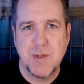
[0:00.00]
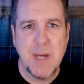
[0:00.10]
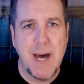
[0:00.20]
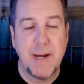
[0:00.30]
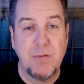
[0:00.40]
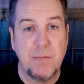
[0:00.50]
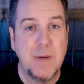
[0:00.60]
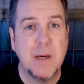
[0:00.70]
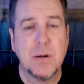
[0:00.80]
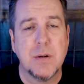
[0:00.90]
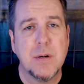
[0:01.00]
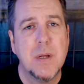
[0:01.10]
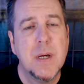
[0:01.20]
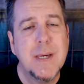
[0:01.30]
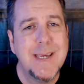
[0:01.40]
side of a
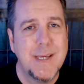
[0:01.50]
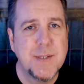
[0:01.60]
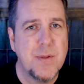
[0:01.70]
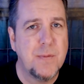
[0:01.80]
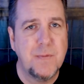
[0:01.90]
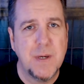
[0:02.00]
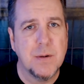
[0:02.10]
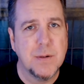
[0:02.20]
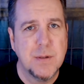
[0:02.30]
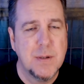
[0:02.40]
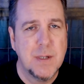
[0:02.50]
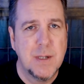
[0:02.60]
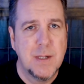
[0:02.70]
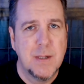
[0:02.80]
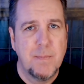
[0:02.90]
vehicle into the field.
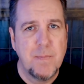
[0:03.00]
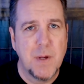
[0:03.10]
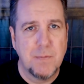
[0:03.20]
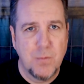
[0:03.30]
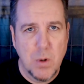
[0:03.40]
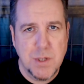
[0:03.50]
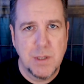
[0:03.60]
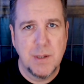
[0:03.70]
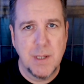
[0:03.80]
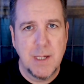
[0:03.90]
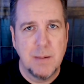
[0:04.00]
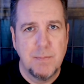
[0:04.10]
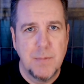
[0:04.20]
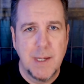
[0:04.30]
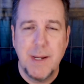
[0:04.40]
Unfortunately,
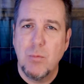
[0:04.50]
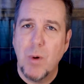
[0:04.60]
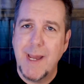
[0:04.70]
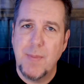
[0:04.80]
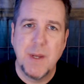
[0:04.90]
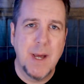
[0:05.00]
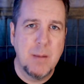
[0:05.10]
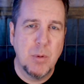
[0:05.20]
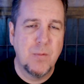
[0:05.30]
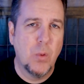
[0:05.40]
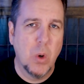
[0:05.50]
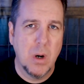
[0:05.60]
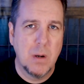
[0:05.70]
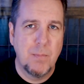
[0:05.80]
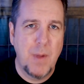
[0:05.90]
it had rained the night
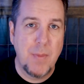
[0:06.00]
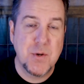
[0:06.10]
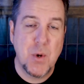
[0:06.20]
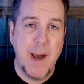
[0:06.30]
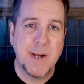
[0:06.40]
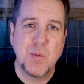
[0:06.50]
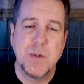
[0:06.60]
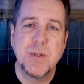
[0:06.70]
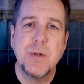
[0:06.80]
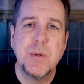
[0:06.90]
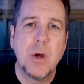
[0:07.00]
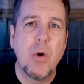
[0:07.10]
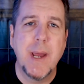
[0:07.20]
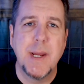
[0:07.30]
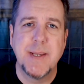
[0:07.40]
before, and the tracks were too
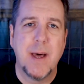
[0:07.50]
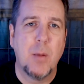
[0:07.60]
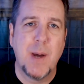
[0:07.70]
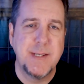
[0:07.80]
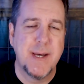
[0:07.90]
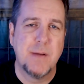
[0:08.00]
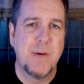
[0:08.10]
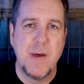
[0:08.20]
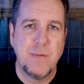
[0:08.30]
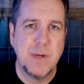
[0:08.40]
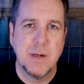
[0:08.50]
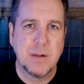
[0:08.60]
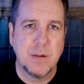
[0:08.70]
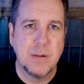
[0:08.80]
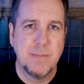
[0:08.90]
degraded to help identify the
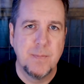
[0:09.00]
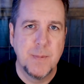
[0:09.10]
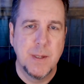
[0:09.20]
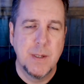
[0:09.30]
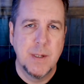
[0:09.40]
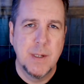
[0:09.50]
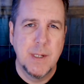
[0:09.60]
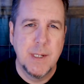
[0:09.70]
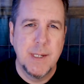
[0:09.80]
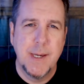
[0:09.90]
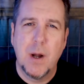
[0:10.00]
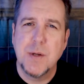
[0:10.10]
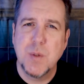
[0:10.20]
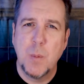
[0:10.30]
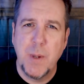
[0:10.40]
vehicle. It
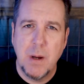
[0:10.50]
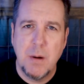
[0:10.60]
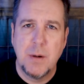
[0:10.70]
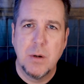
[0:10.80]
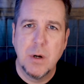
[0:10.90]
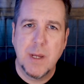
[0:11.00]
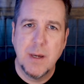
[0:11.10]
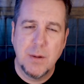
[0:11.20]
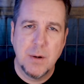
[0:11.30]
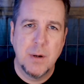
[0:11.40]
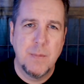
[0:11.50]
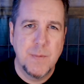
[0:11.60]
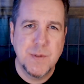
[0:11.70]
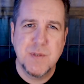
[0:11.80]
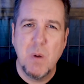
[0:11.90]
also appeared her killer
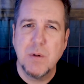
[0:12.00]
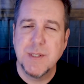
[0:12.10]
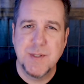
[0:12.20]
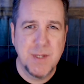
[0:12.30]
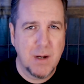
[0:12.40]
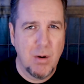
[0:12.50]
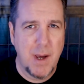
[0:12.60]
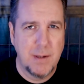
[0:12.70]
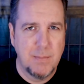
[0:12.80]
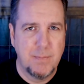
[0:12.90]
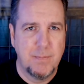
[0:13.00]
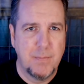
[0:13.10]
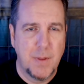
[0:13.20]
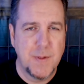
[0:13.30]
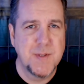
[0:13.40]
smoked a cigarette.
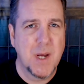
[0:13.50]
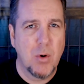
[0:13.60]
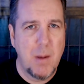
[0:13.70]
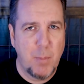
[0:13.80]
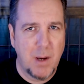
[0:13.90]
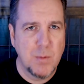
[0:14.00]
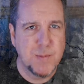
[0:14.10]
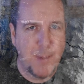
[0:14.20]
The cigarette butt was